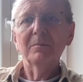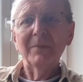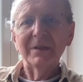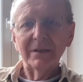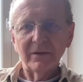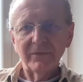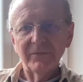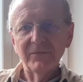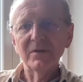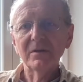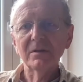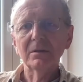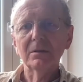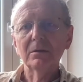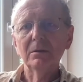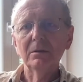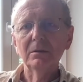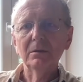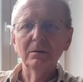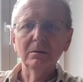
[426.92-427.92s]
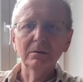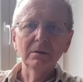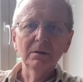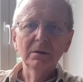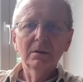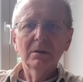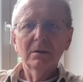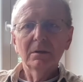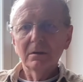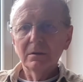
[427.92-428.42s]
metaphysical,
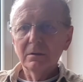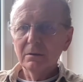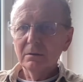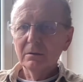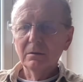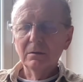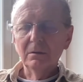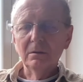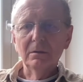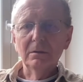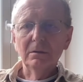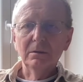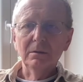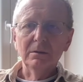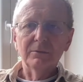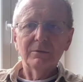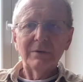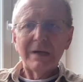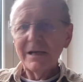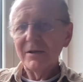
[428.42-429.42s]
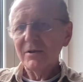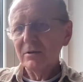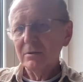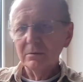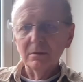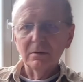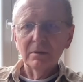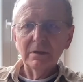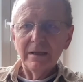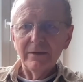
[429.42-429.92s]
uh,
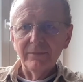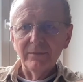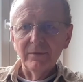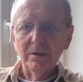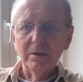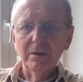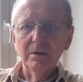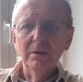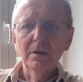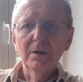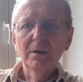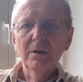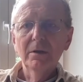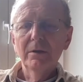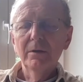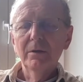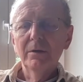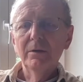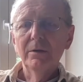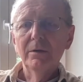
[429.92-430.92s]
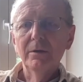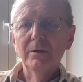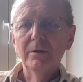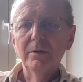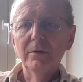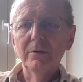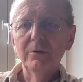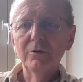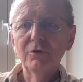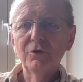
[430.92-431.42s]
rational level uh,
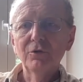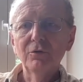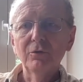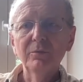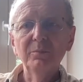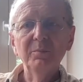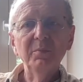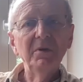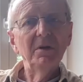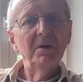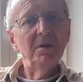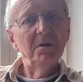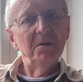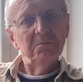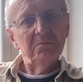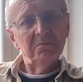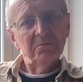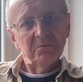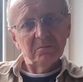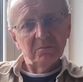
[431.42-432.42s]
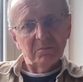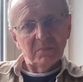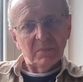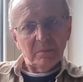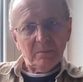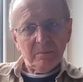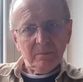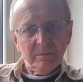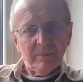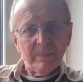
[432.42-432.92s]
should be
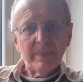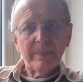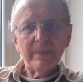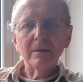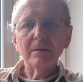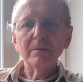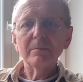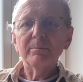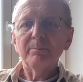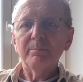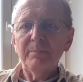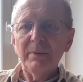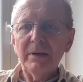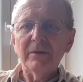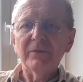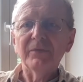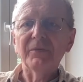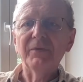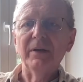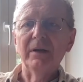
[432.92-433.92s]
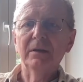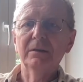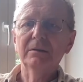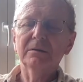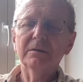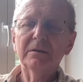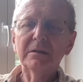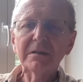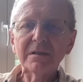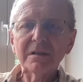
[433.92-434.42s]

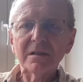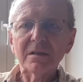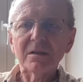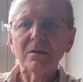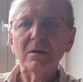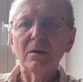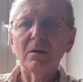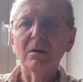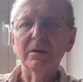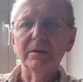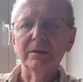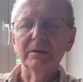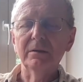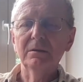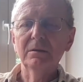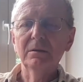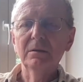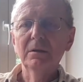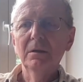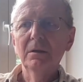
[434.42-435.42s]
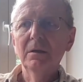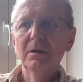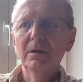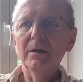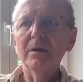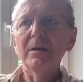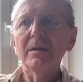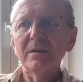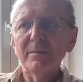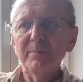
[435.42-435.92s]
perfect, solid,
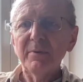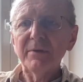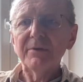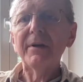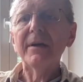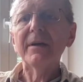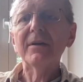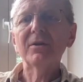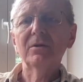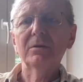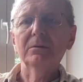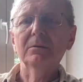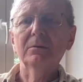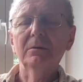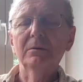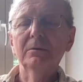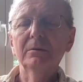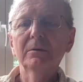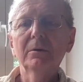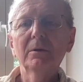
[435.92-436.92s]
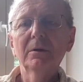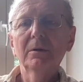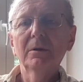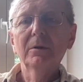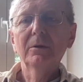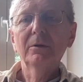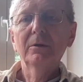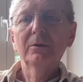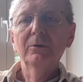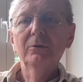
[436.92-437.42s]
inspirational
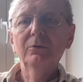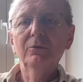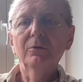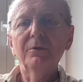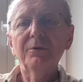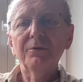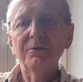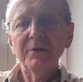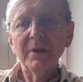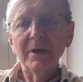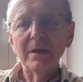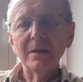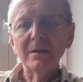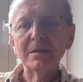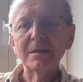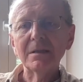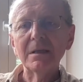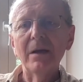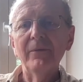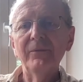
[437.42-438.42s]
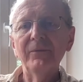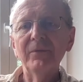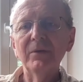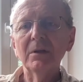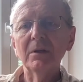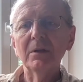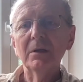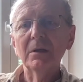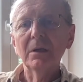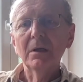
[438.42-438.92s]
to create
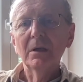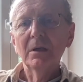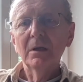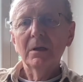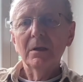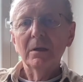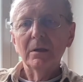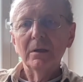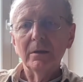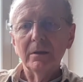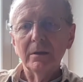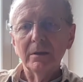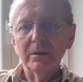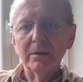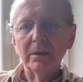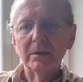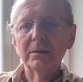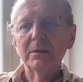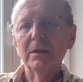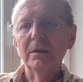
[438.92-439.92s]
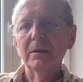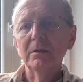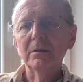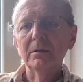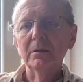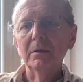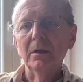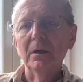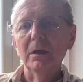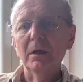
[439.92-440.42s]
something uh, that
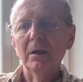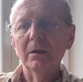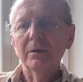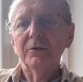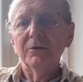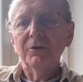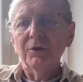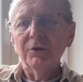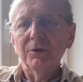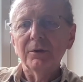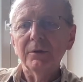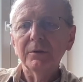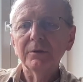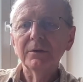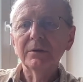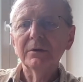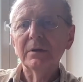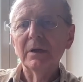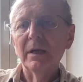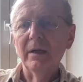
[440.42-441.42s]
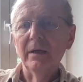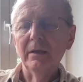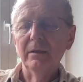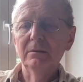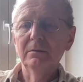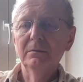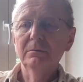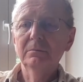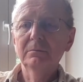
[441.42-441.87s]
can uh, turn the tide.